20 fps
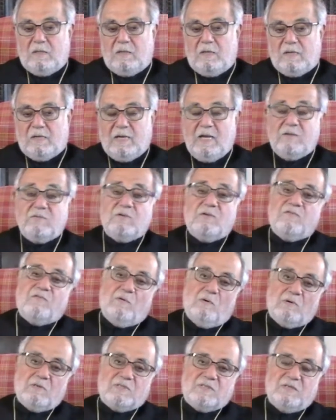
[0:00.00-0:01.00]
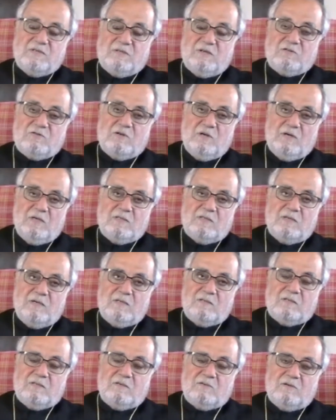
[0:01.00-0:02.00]
Again, divorce is
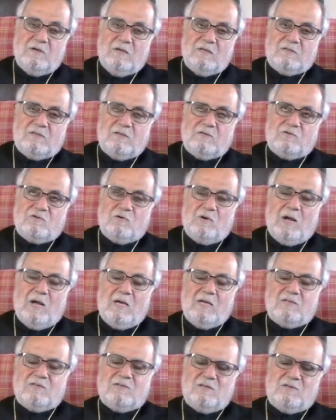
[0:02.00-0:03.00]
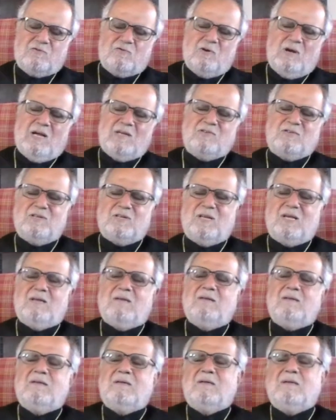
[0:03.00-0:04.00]
a tragedy.
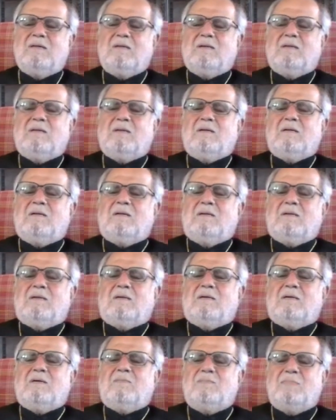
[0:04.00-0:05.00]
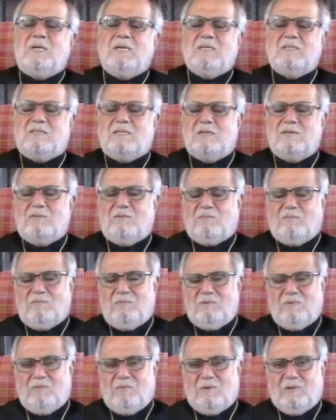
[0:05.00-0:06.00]
It means that
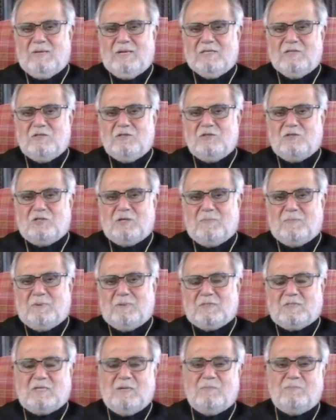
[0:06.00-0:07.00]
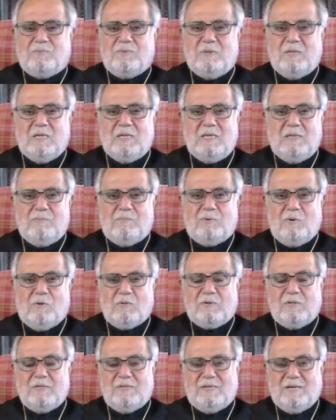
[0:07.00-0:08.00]
your relationship has completely
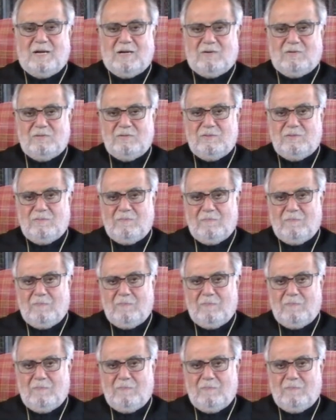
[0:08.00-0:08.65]
broken down,